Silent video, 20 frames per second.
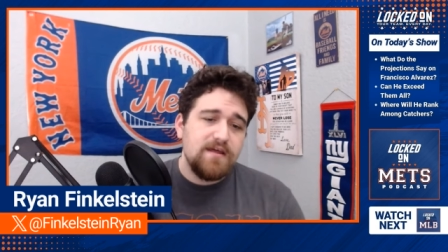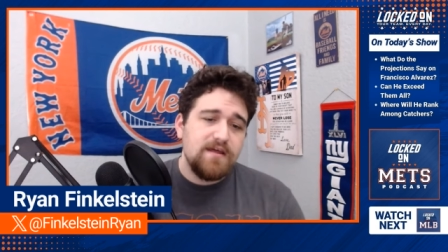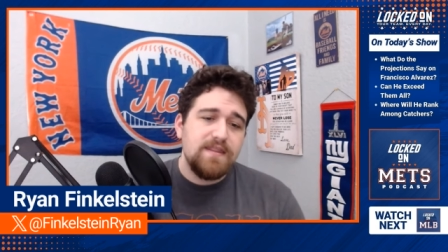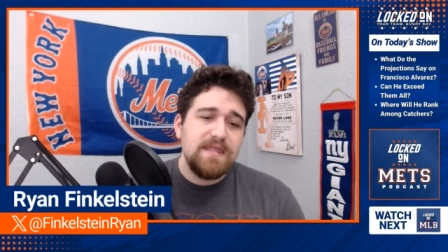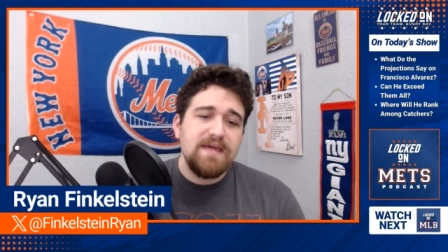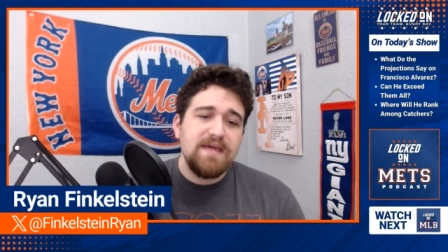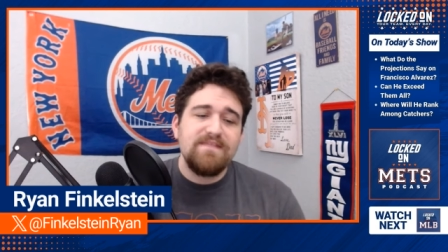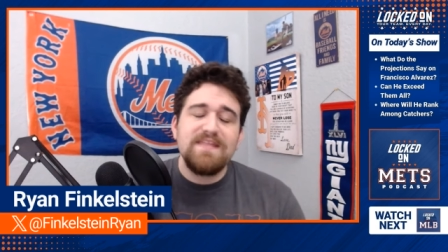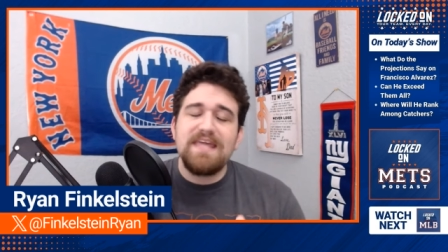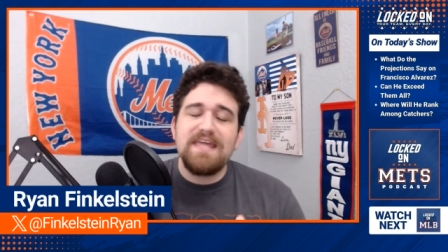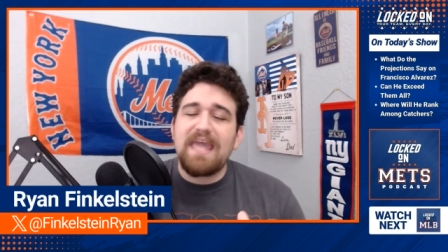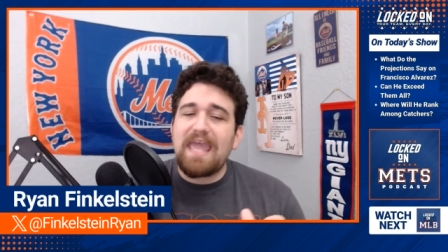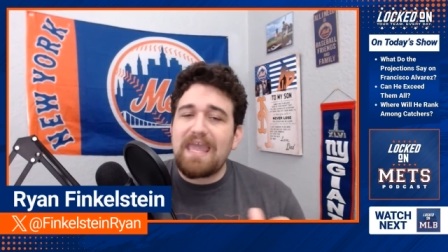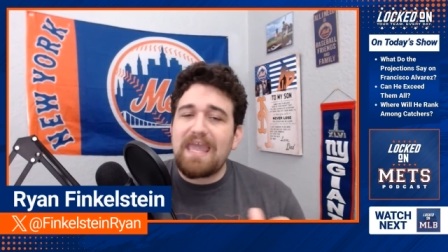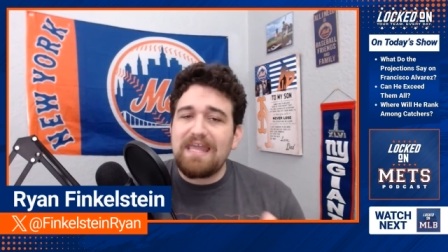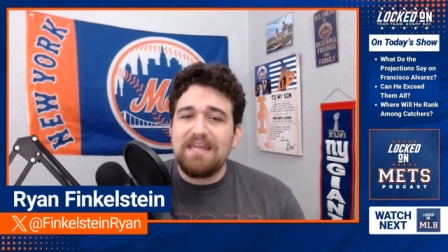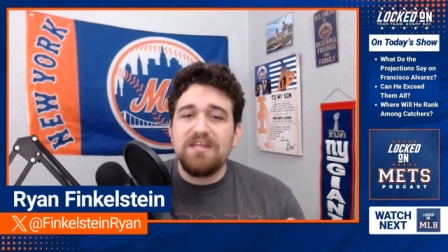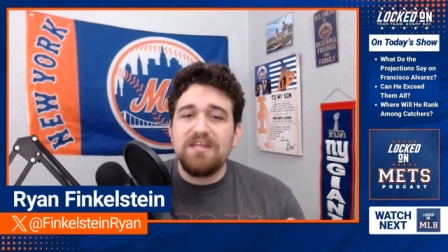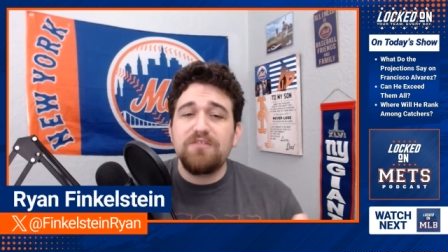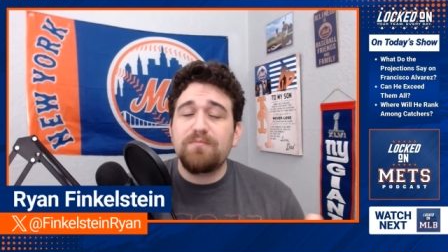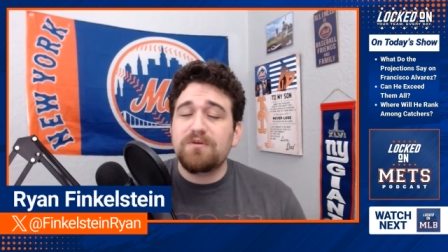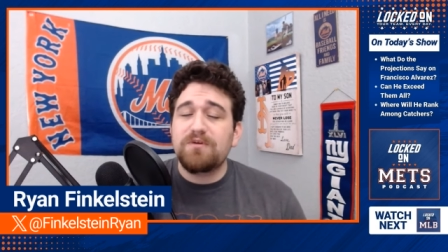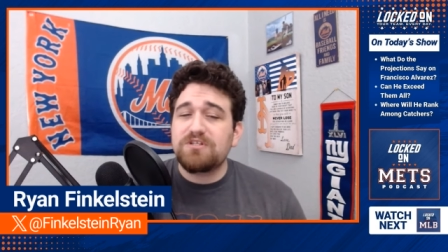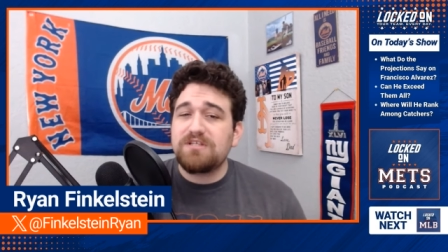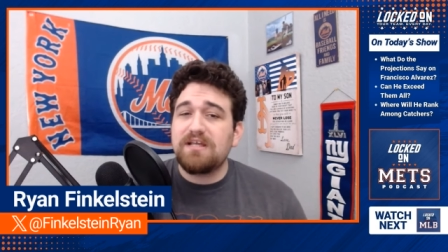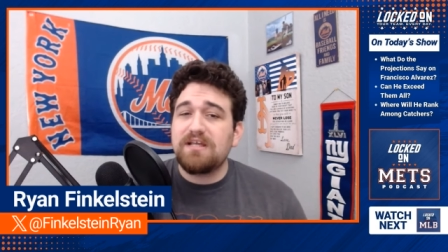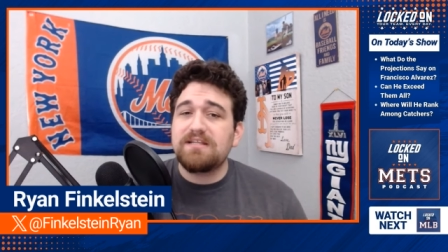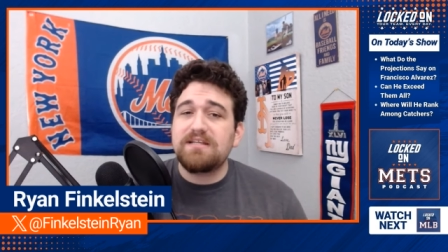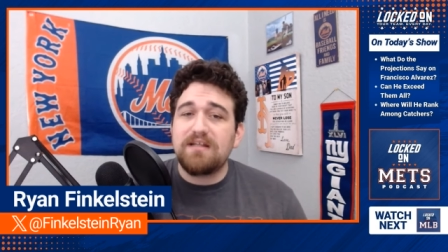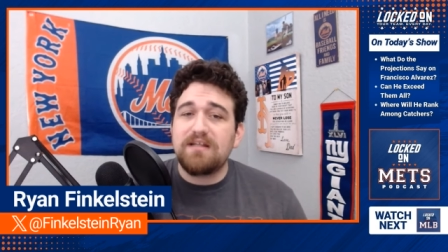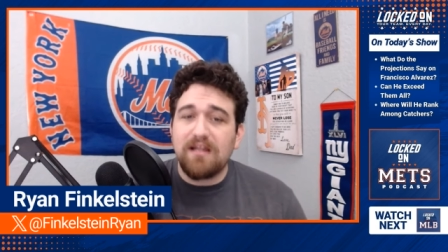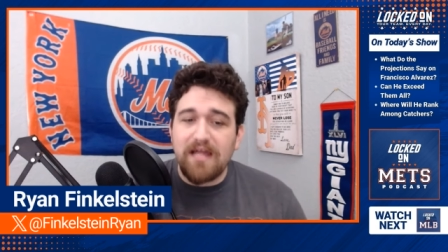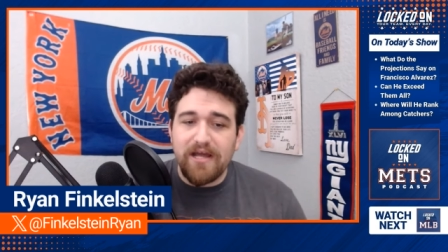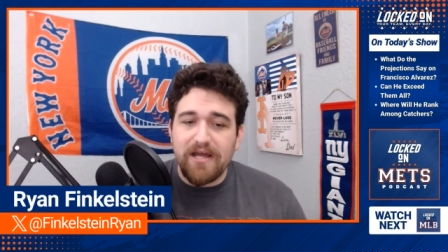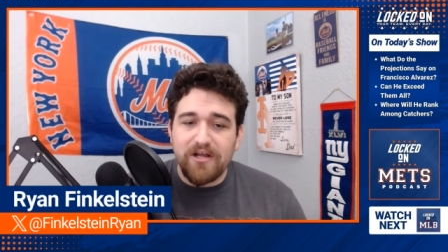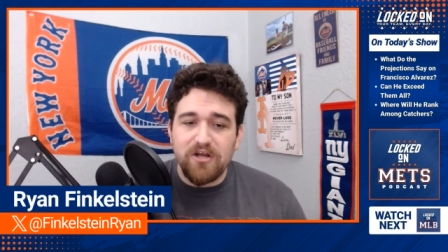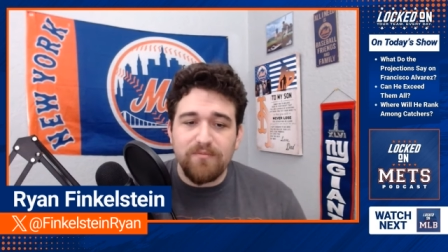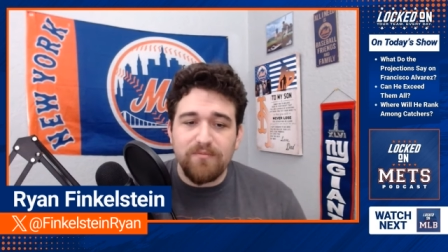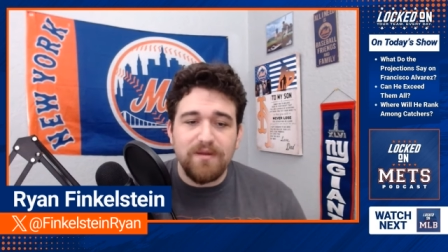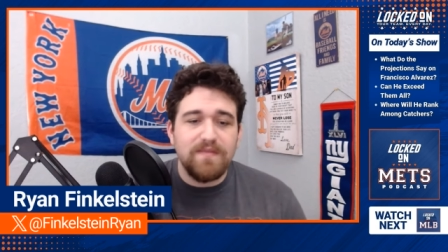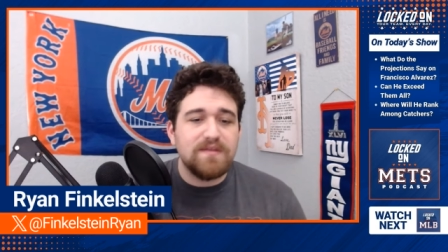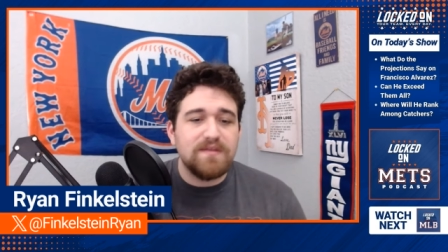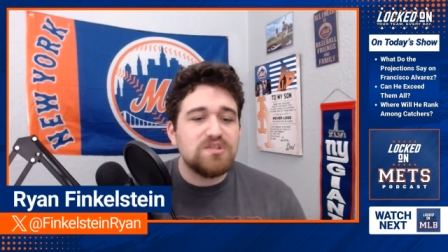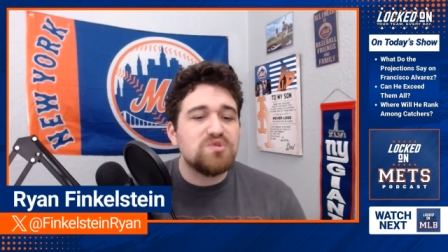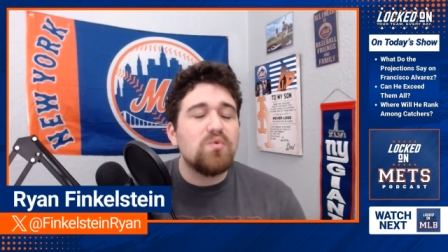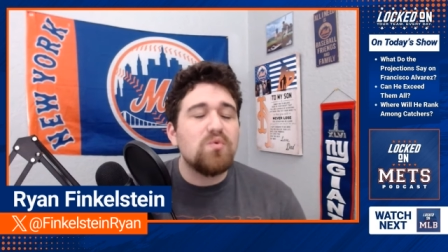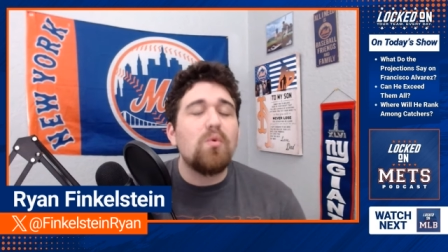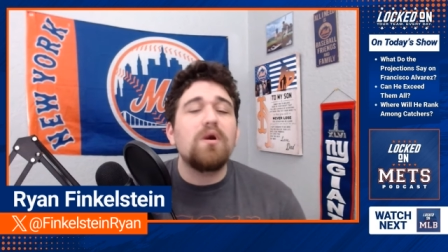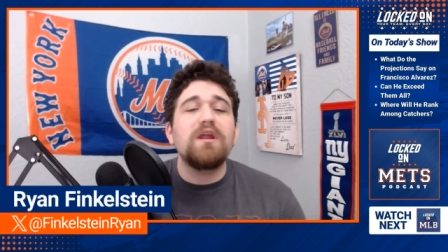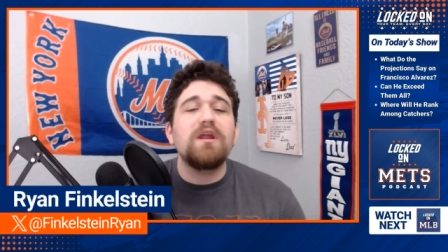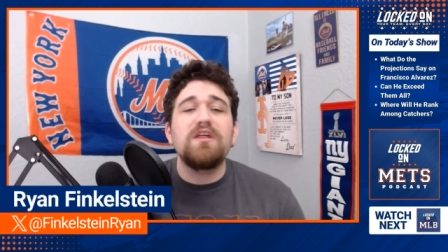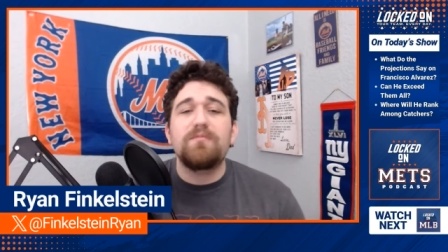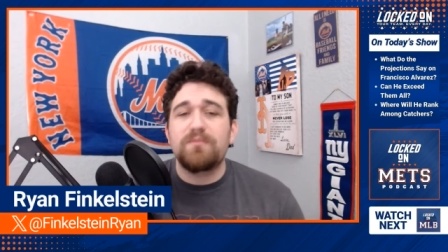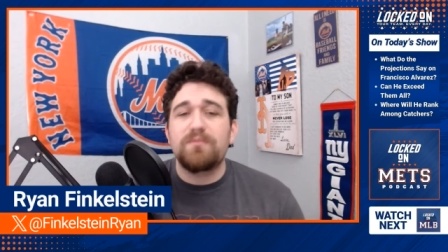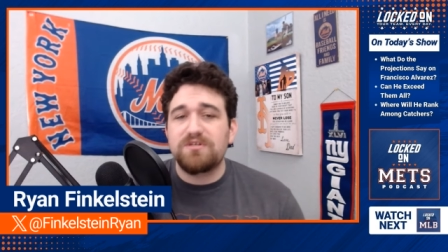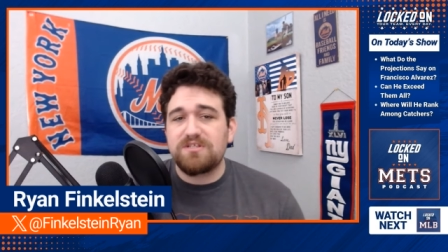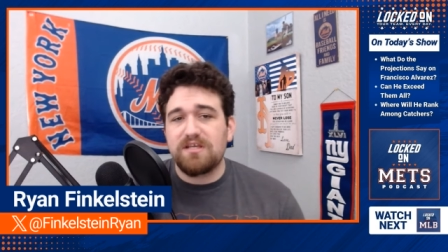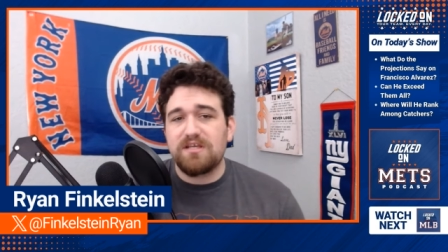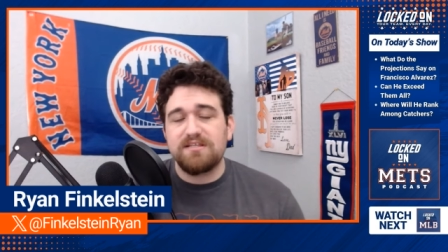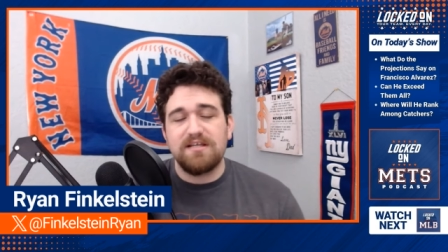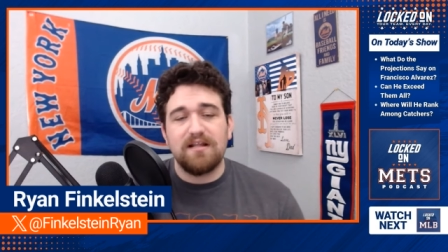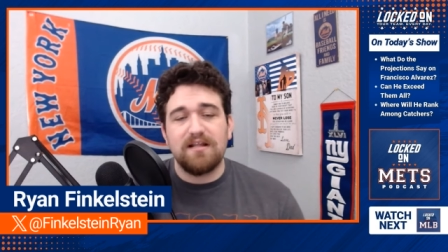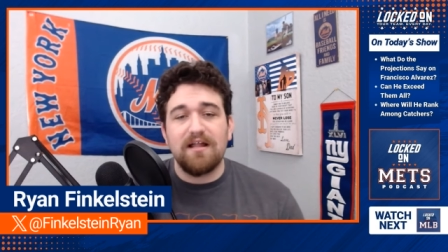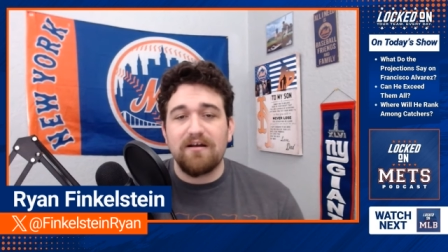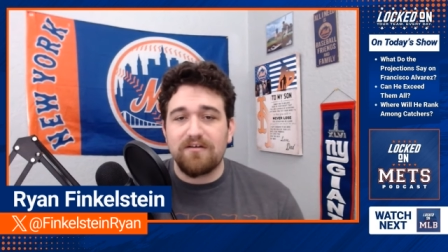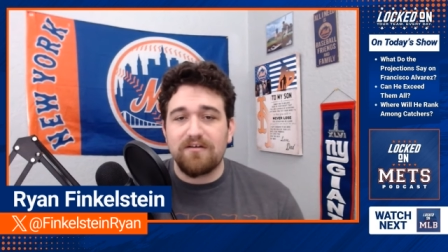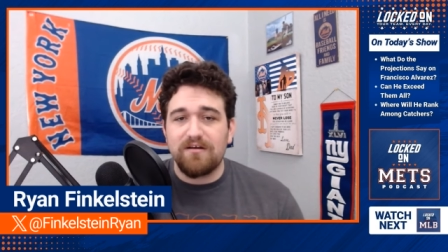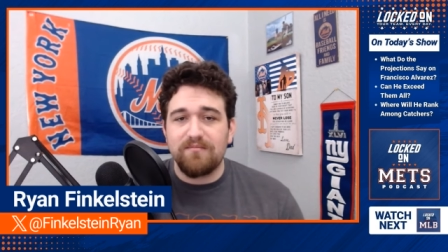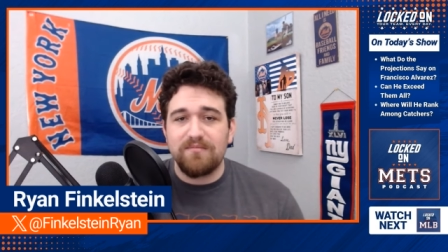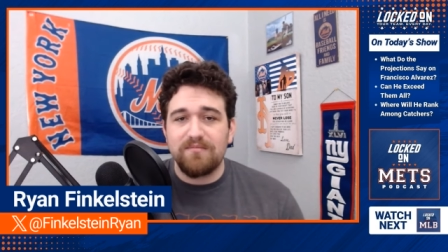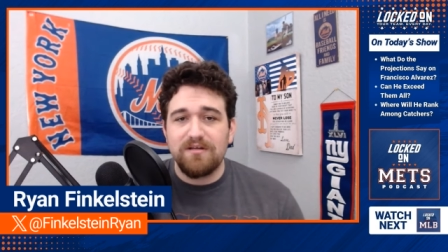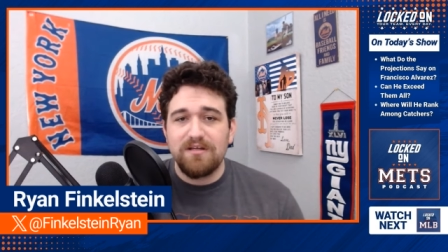They have the 80th percentile outcome and the 20th percentile outcome.